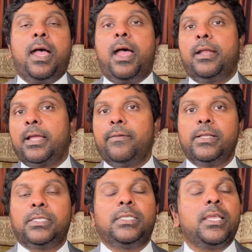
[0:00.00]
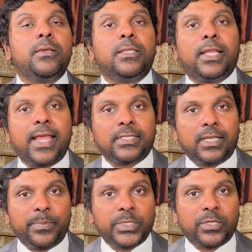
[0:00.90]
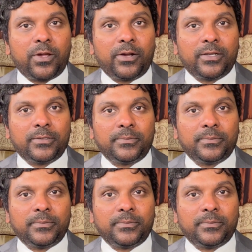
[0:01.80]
and I will see you in the next episode.